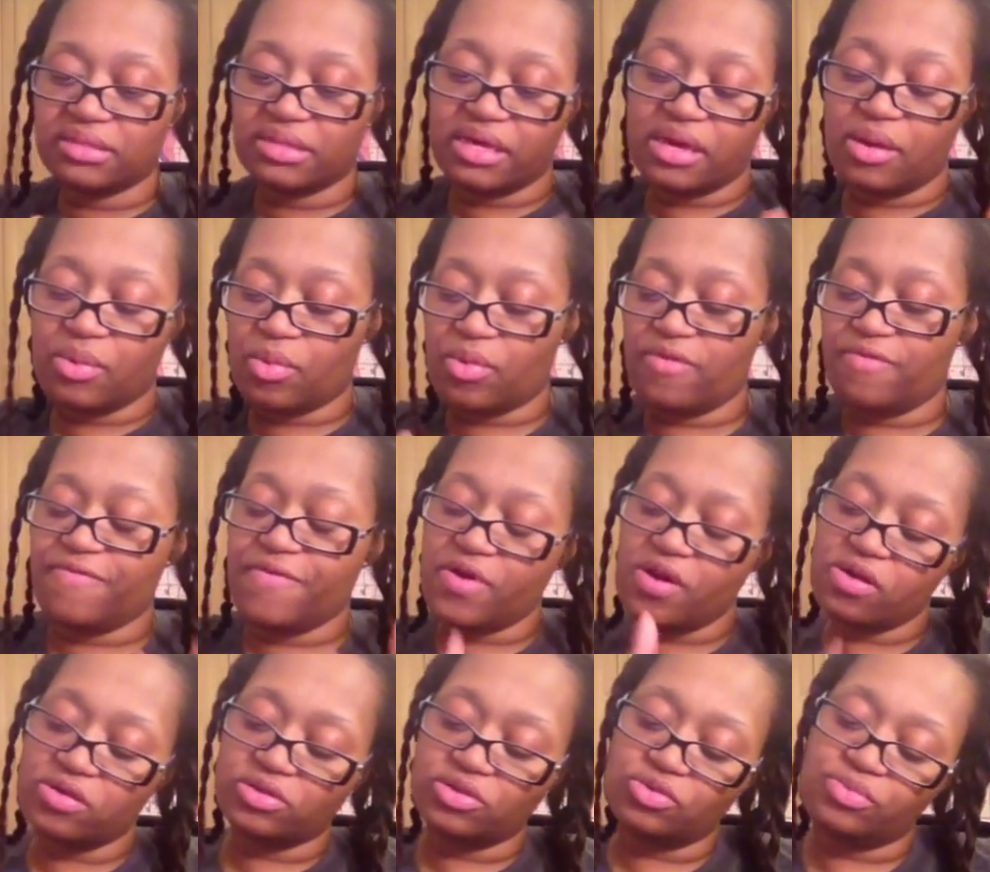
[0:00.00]
I am
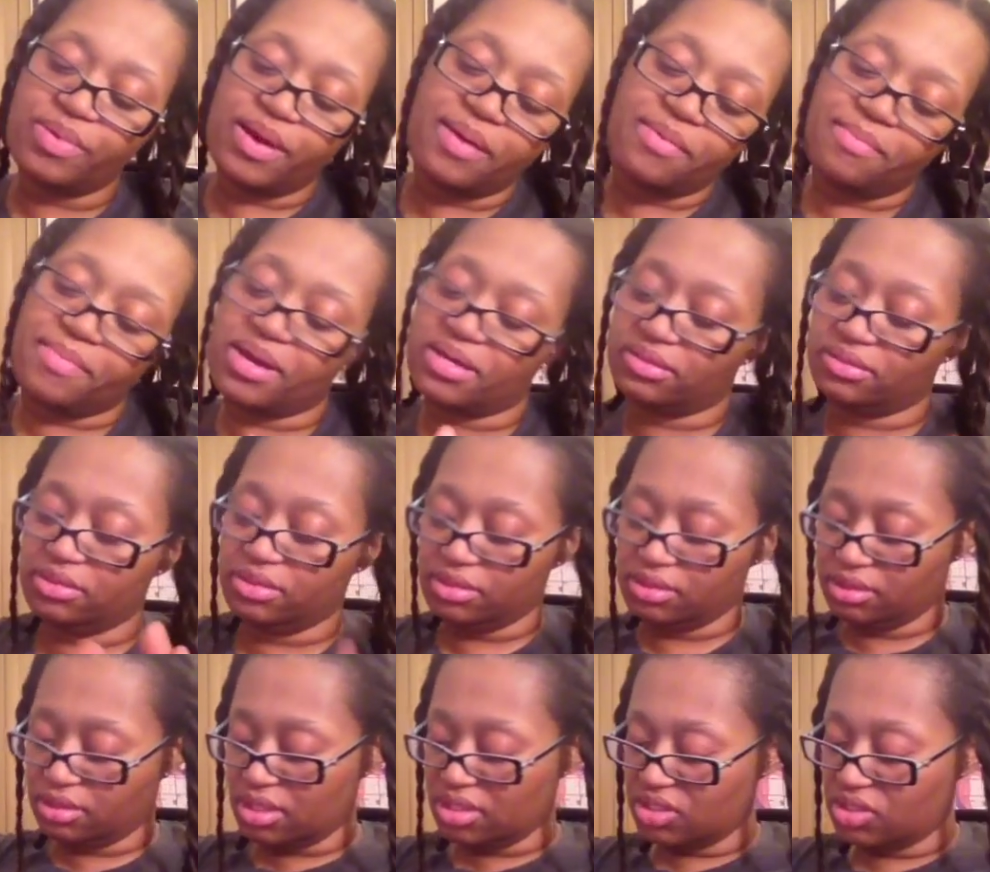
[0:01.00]
referred to by my
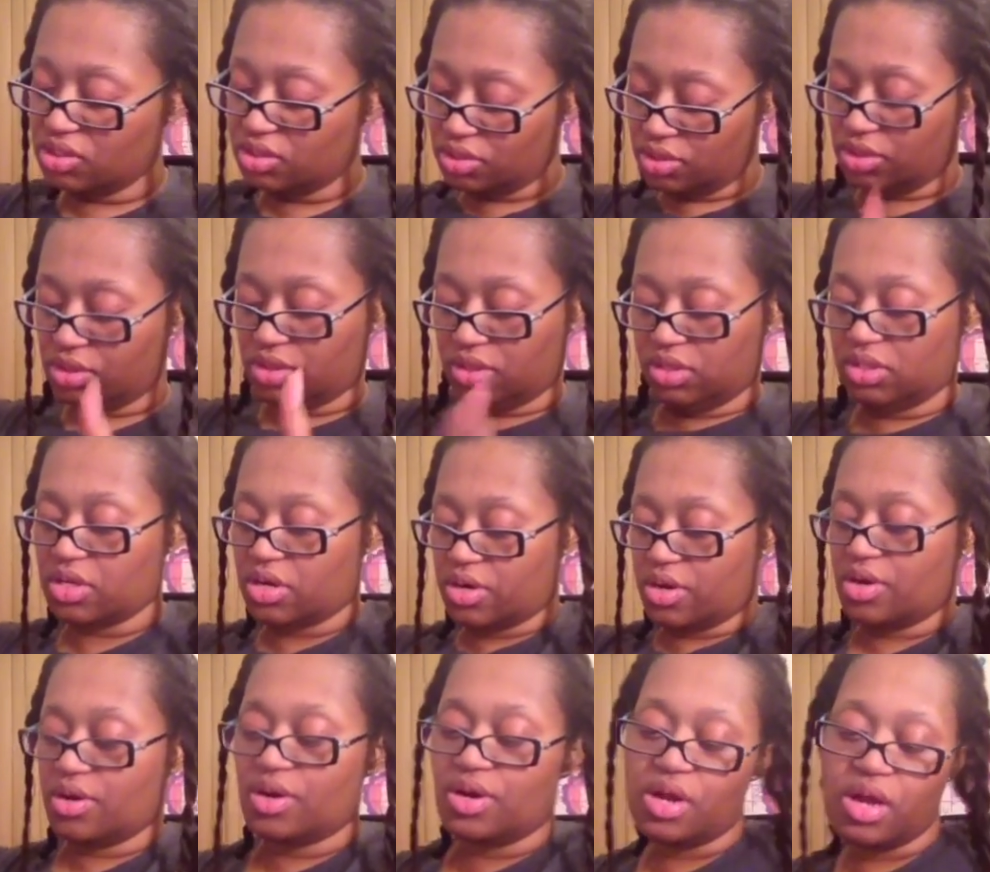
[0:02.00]

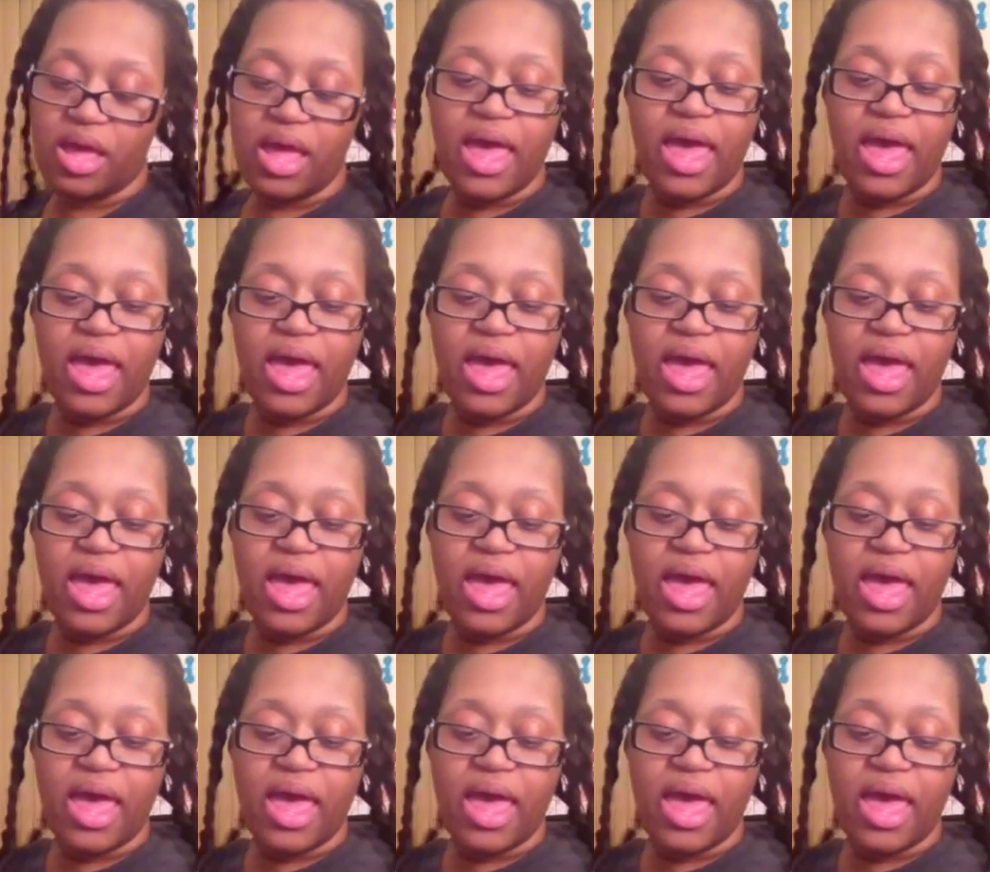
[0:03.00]
sister.